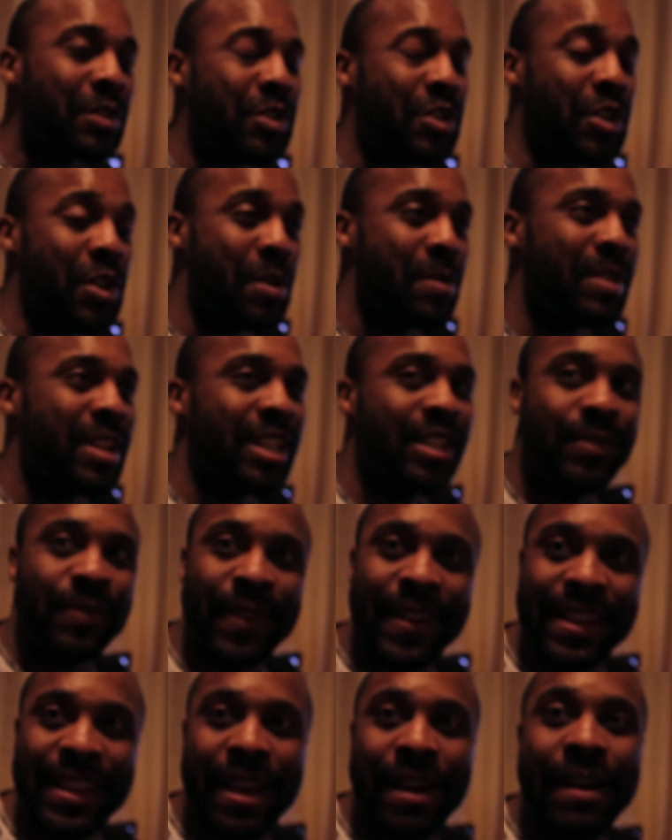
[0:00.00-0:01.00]
do this
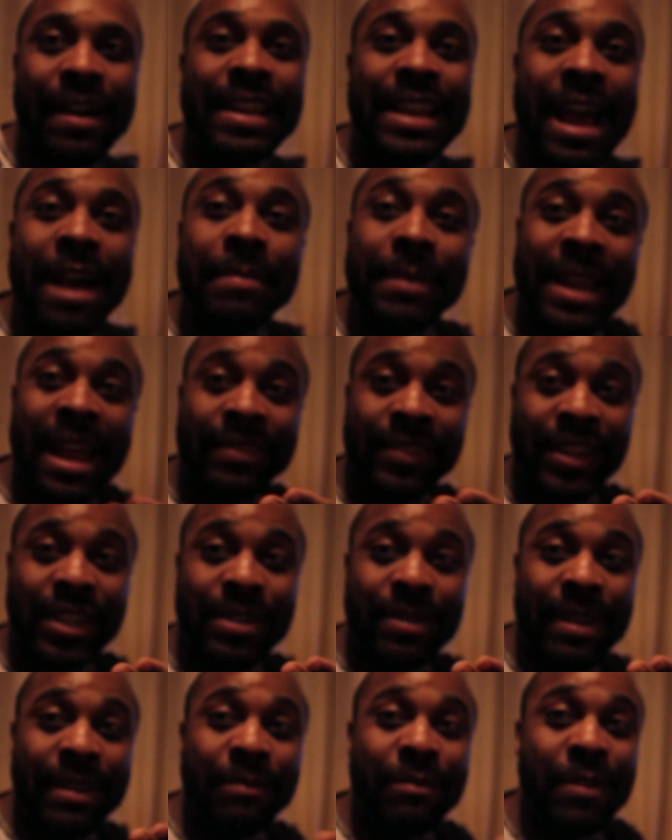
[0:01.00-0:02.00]
video, and now I'm gonna have to
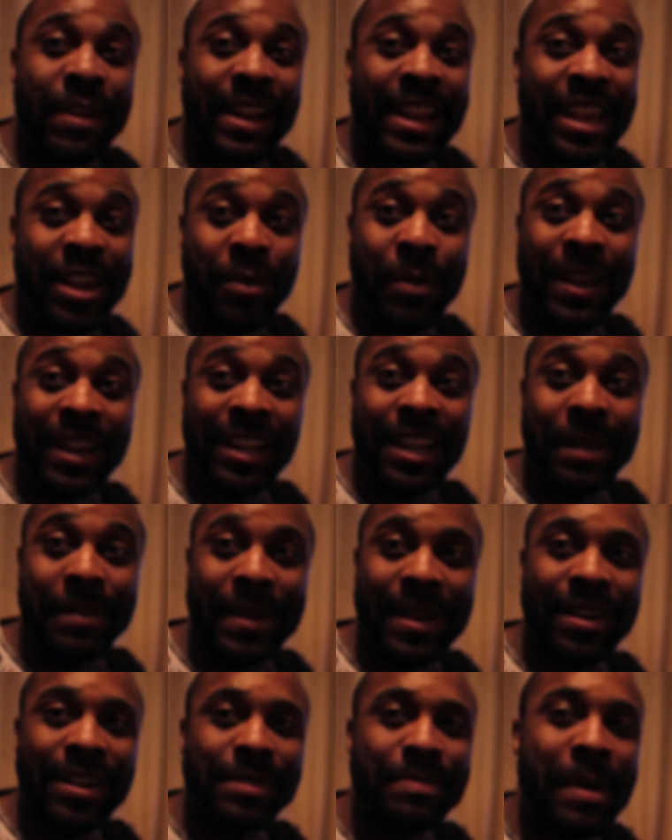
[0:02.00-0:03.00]
do it really quickly
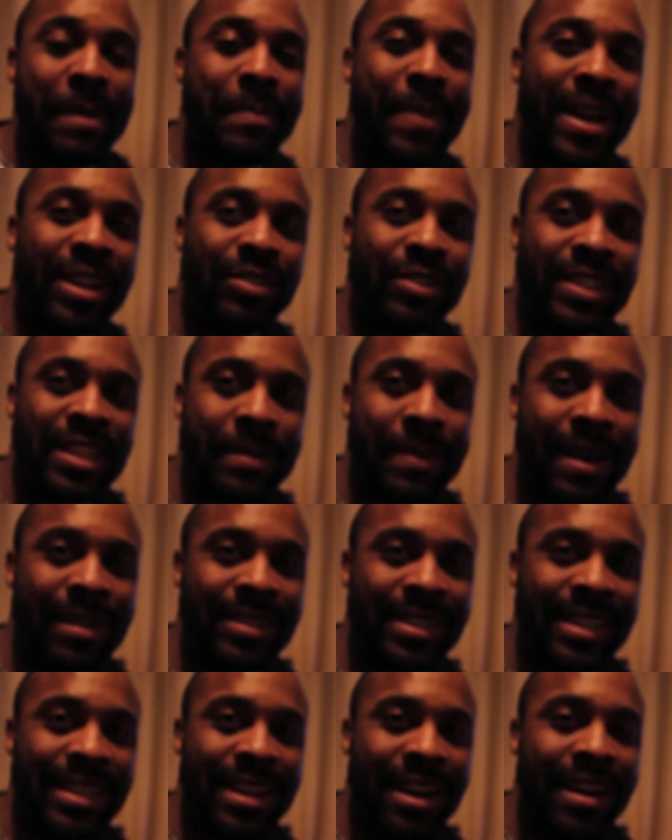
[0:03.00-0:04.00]
because my battery is
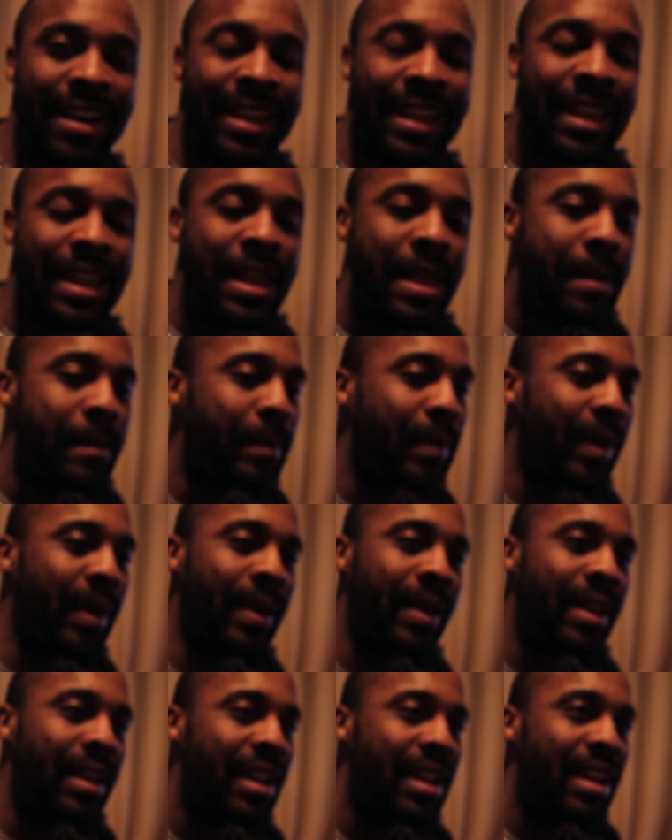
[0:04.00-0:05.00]
about to die.
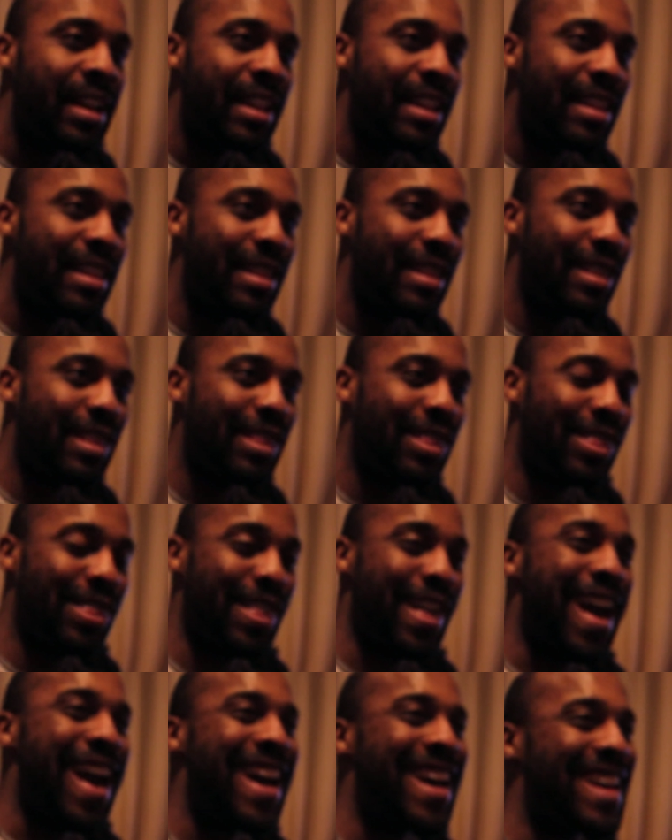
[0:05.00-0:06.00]
But
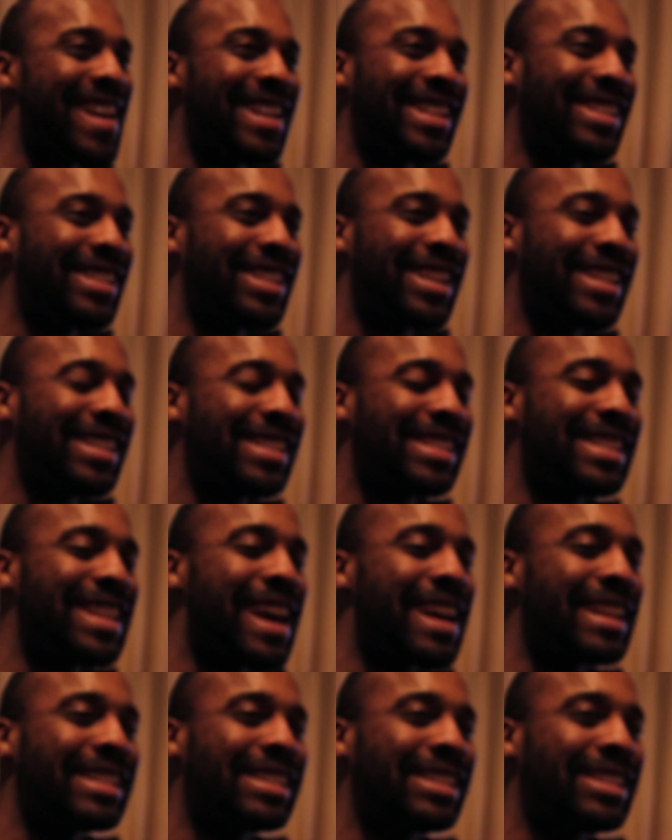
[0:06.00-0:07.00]
that is just,
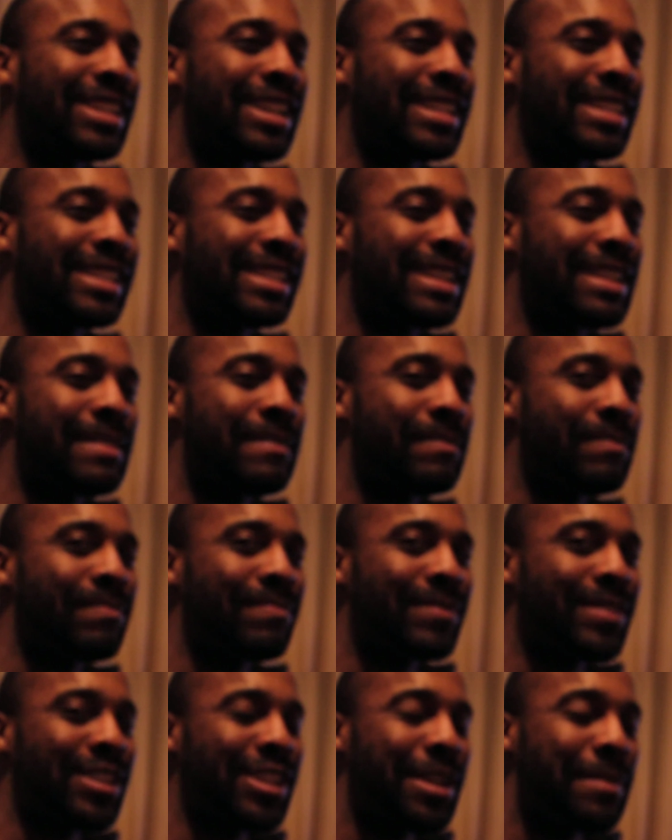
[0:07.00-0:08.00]
that's just,
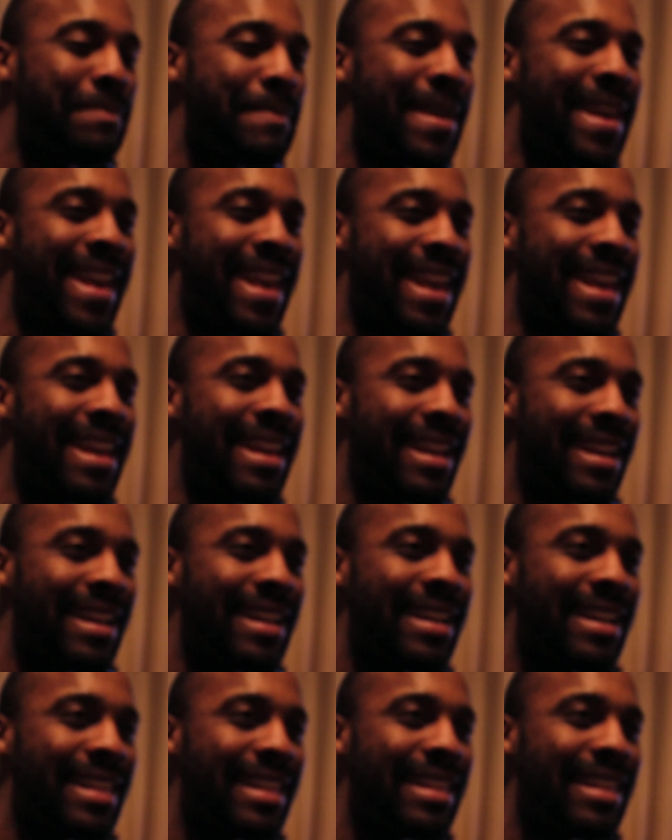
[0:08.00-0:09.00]
to me,
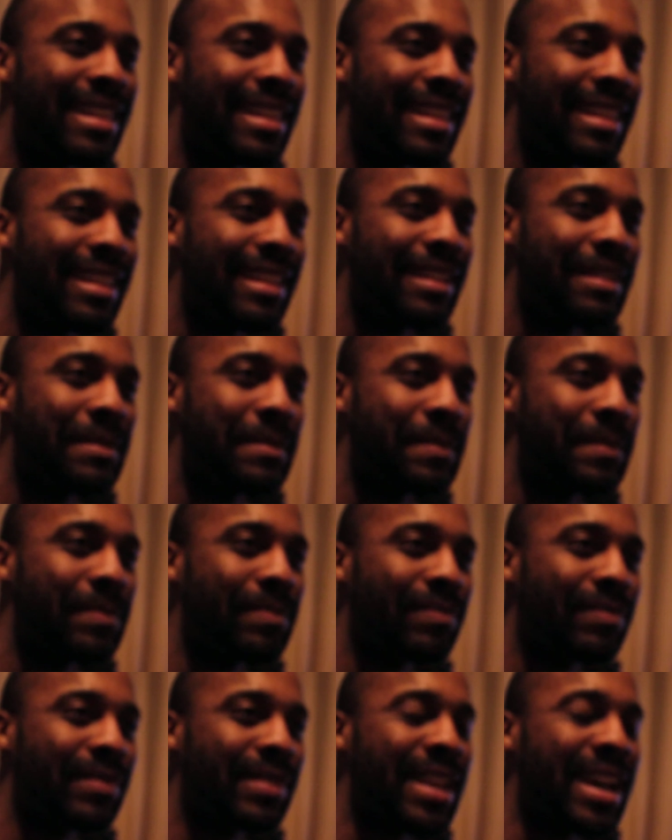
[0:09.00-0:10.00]

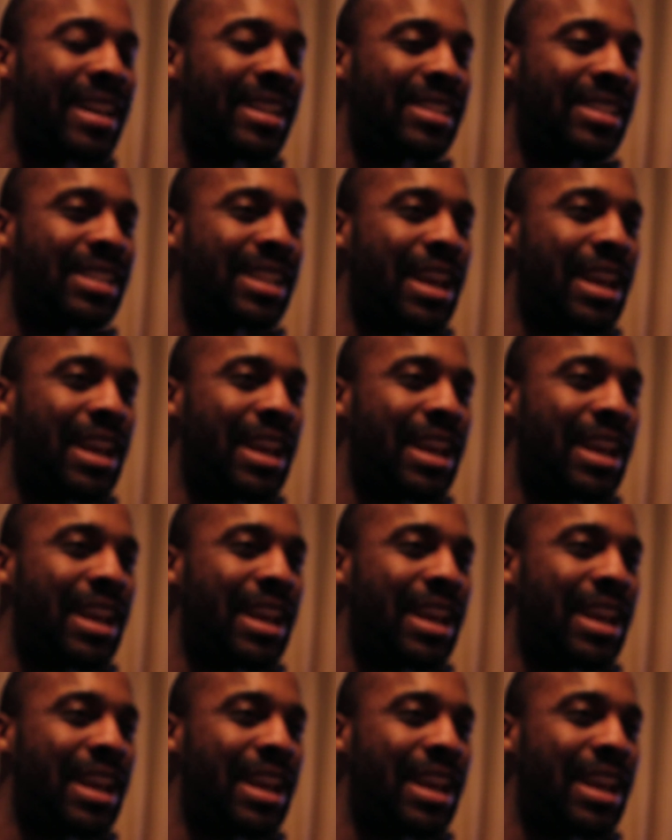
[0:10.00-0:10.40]
that's